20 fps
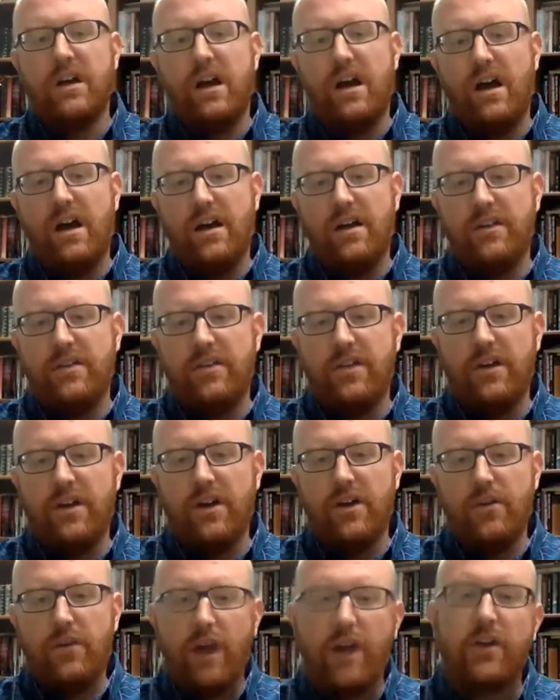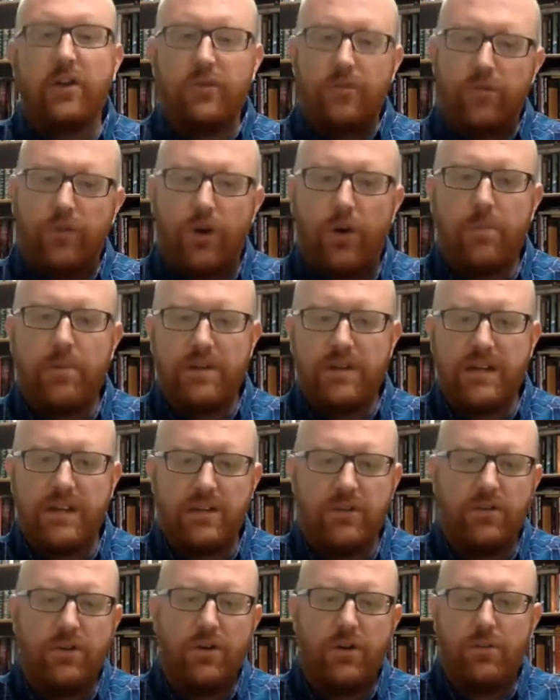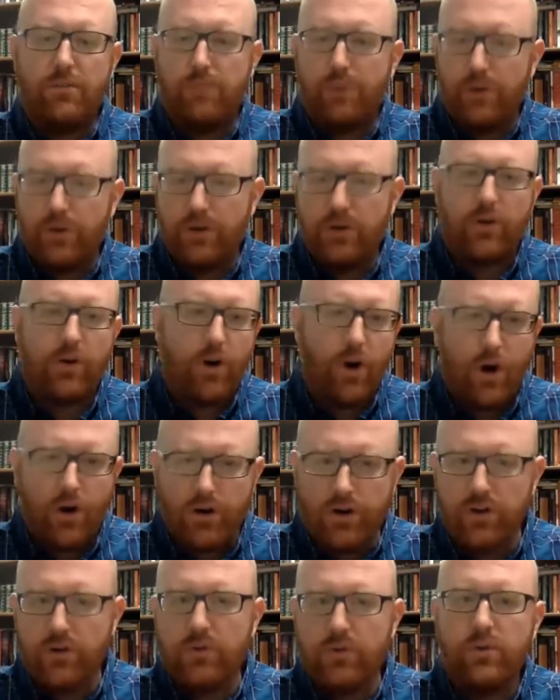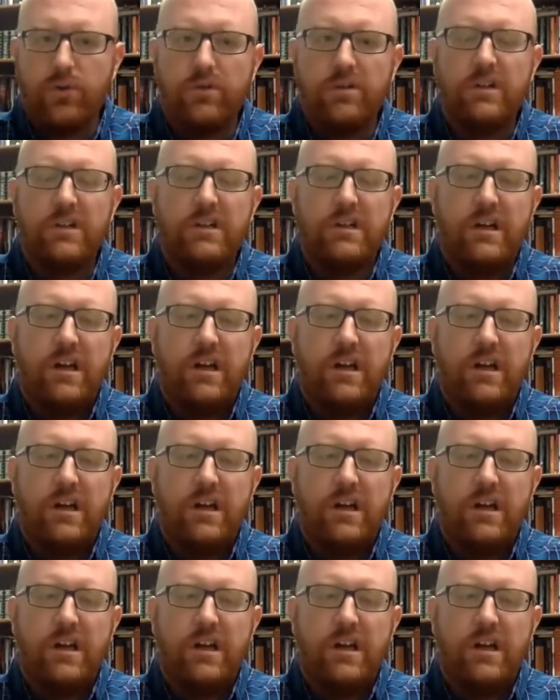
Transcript: the record for a particular book or article,